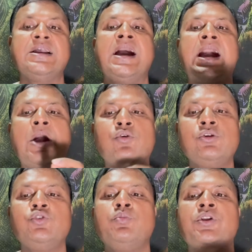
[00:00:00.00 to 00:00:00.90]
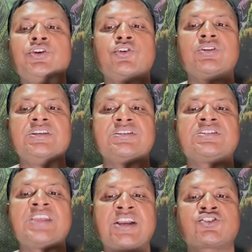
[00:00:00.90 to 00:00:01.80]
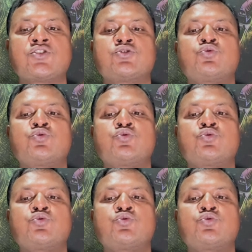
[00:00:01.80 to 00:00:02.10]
How will you monitor these actions